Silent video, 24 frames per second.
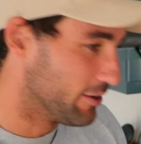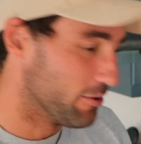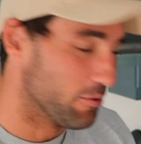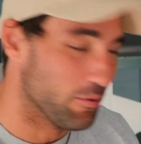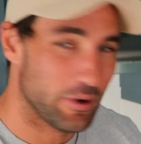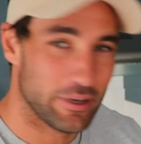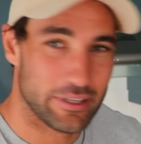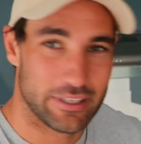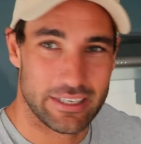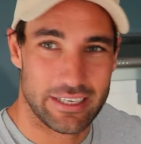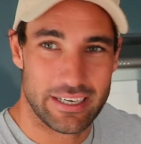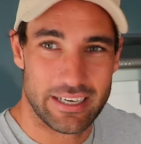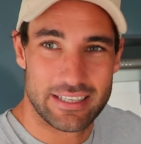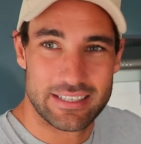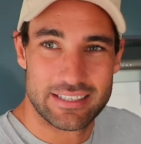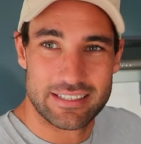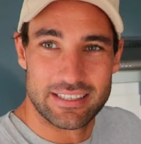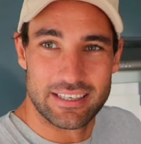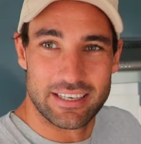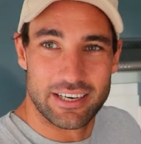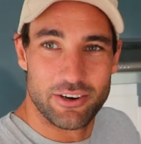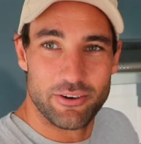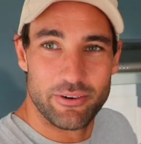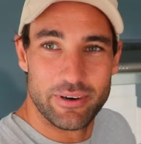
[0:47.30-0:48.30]
whether it's
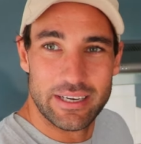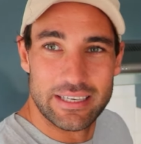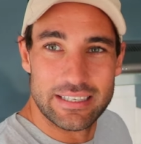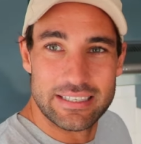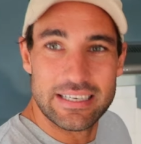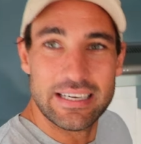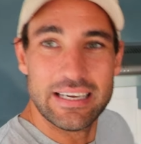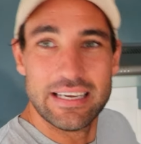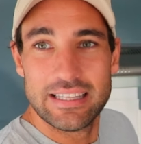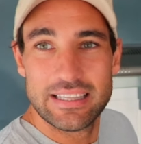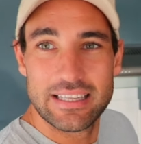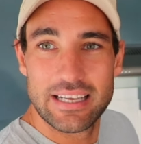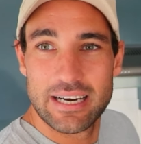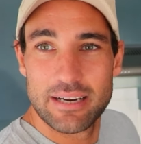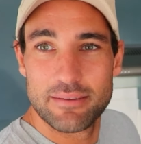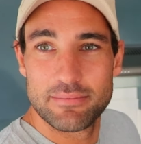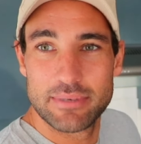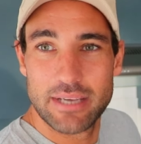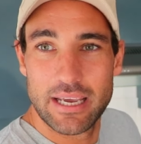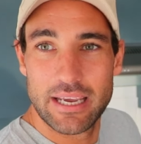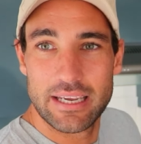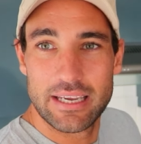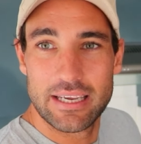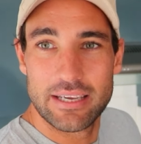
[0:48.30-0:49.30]
the creatine that I'm
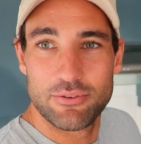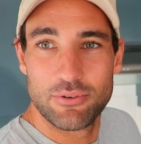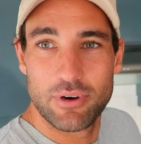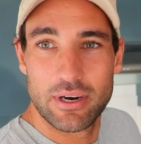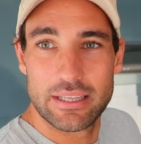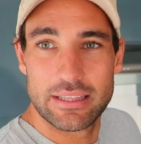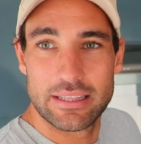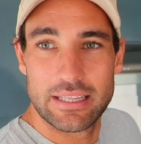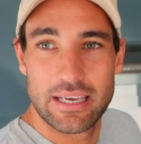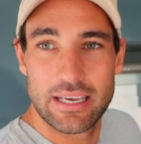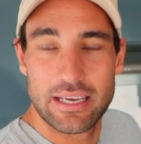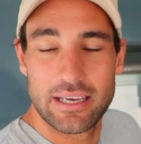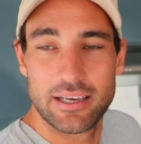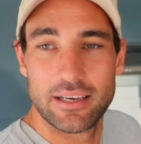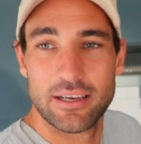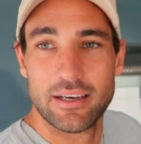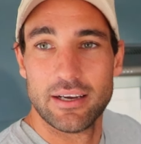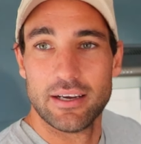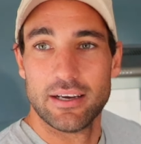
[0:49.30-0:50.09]
taking right there,